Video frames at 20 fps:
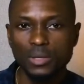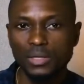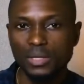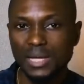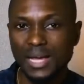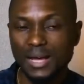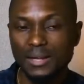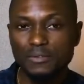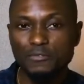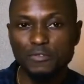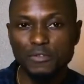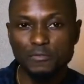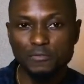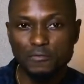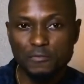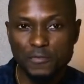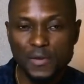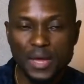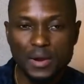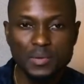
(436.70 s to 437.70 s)
can be
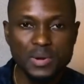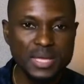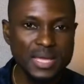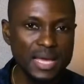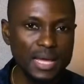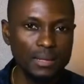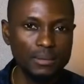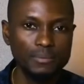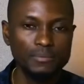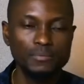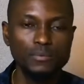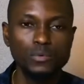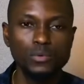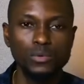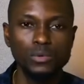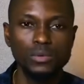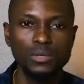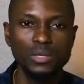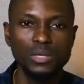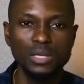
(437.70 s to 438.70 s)
very
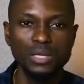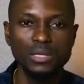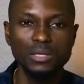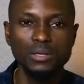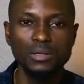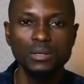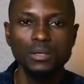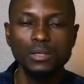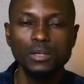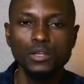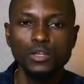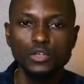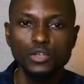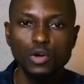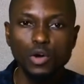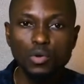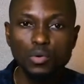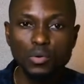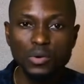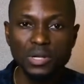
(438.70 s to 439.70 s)
helpful in
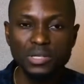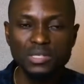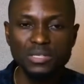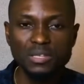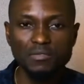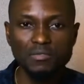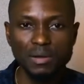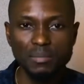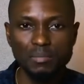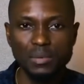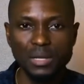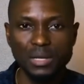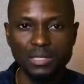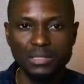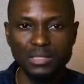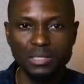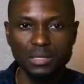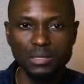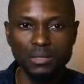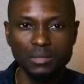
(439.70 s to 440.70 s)
your creative
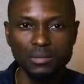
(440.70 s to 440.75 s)
ability.